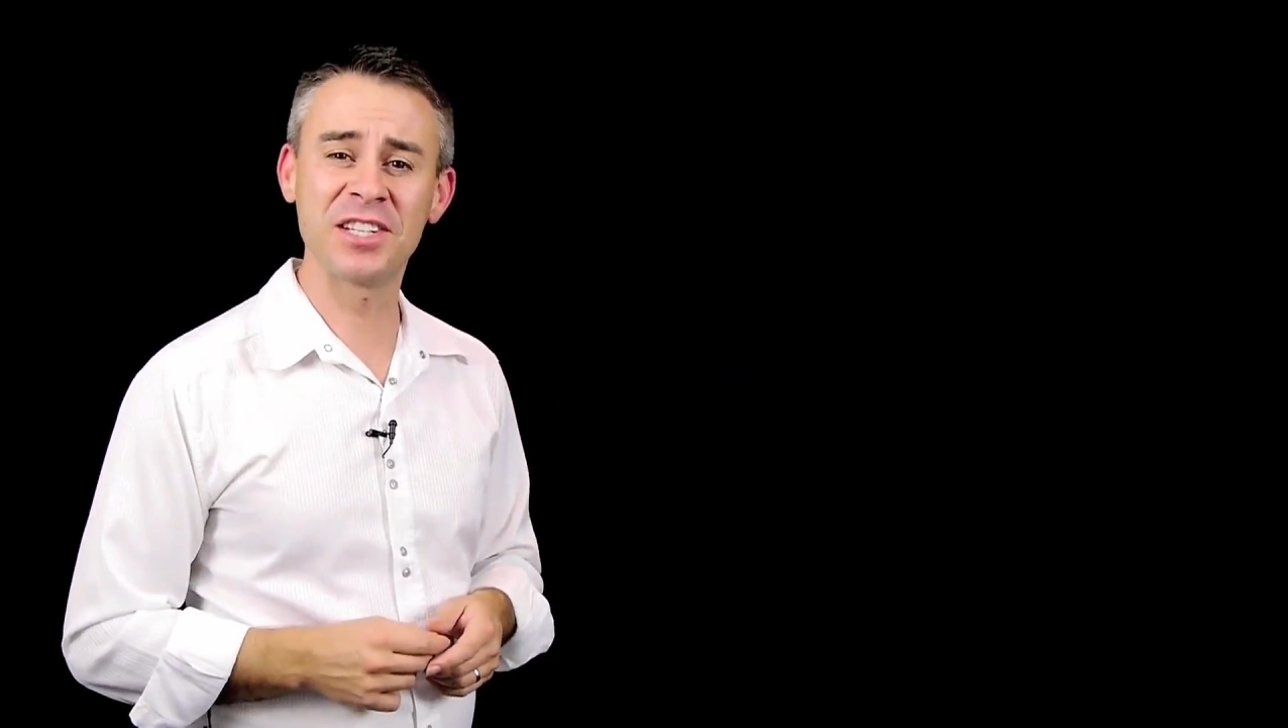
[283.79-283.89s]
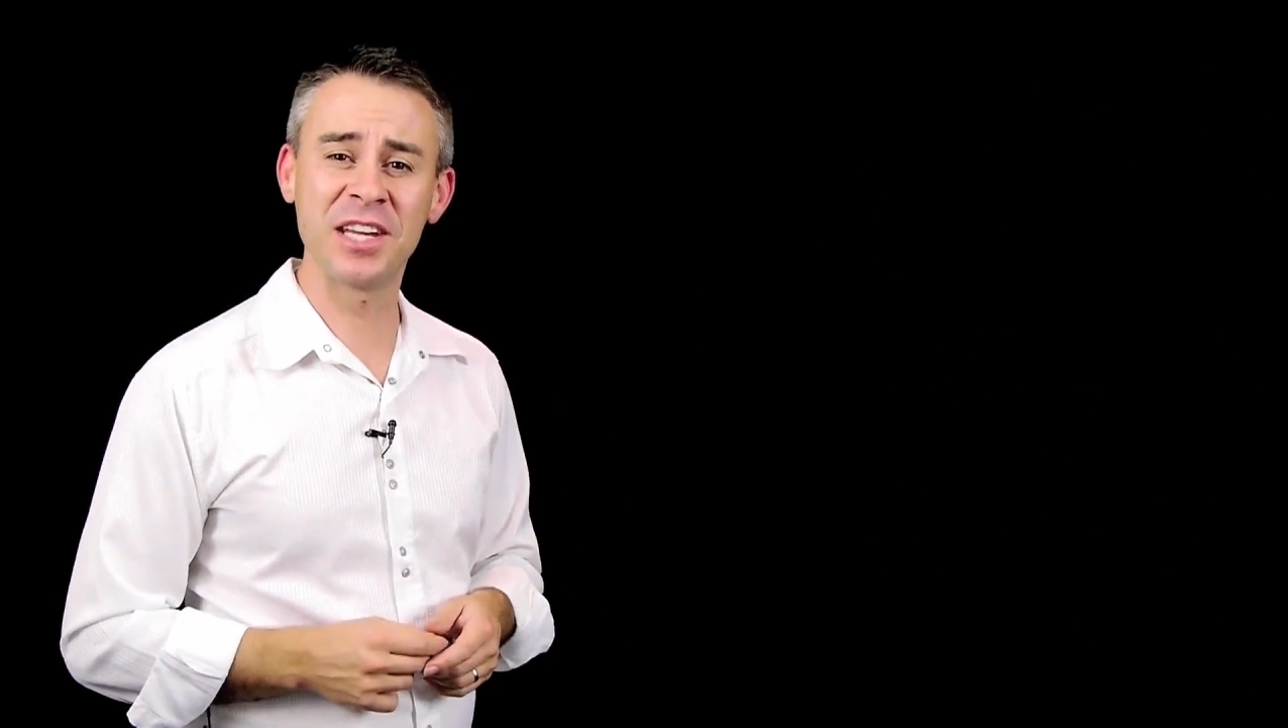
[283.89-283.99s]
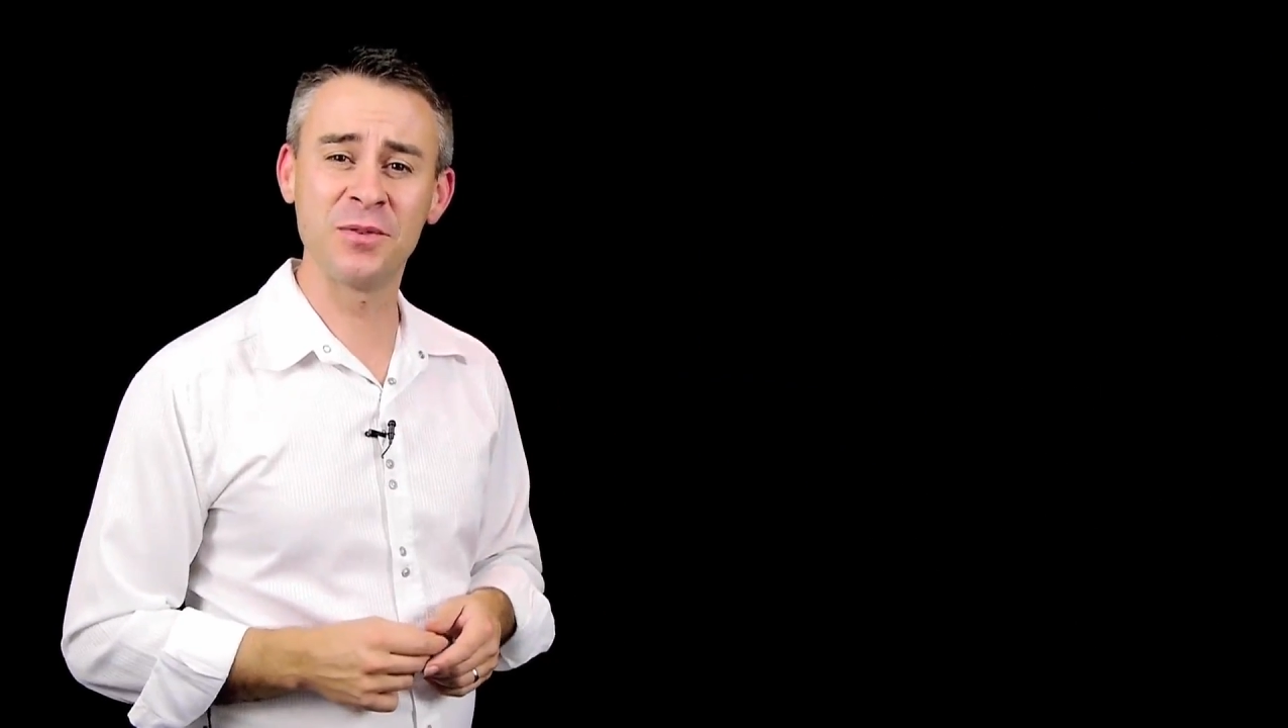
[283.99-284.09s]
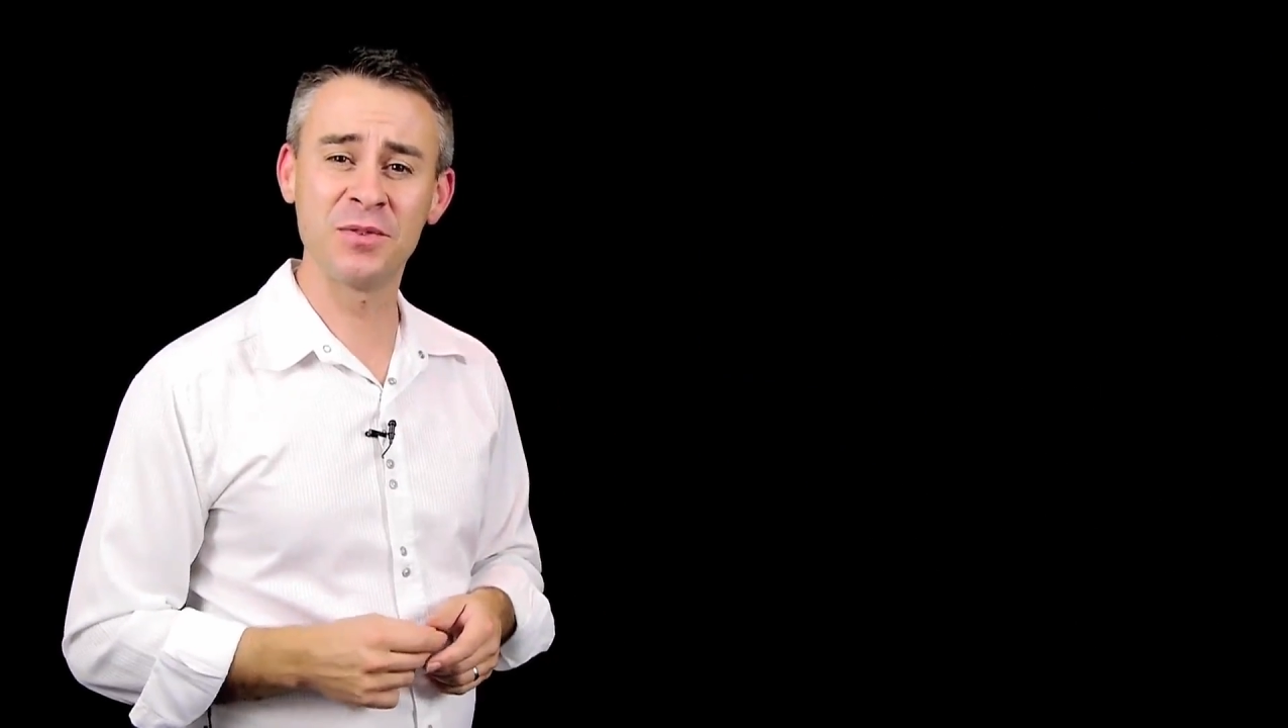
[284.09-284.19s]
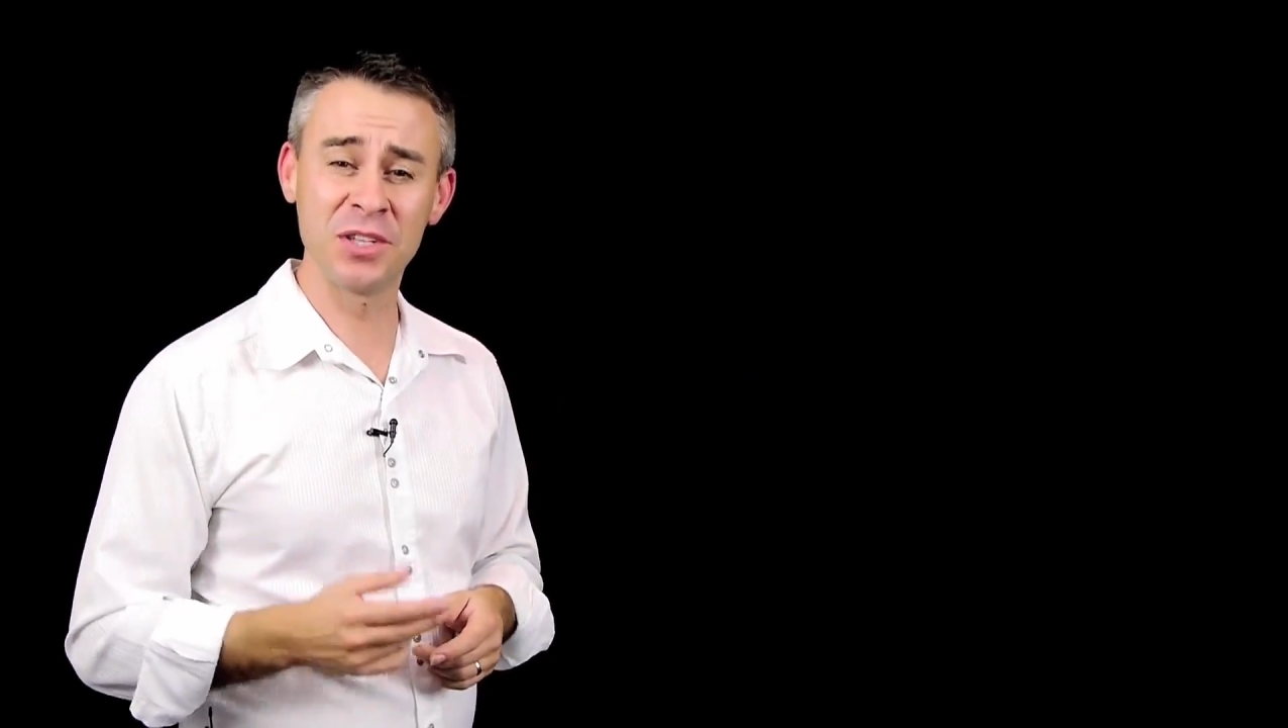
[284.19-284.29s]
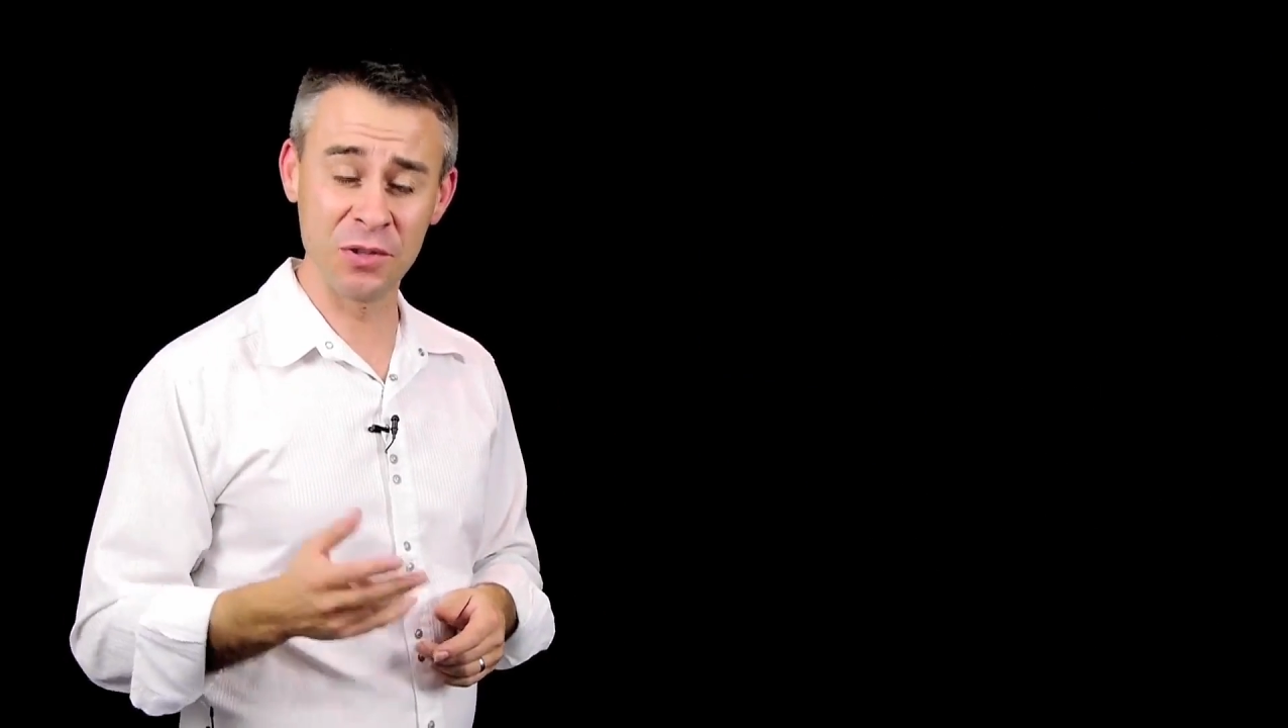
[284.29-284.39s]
skills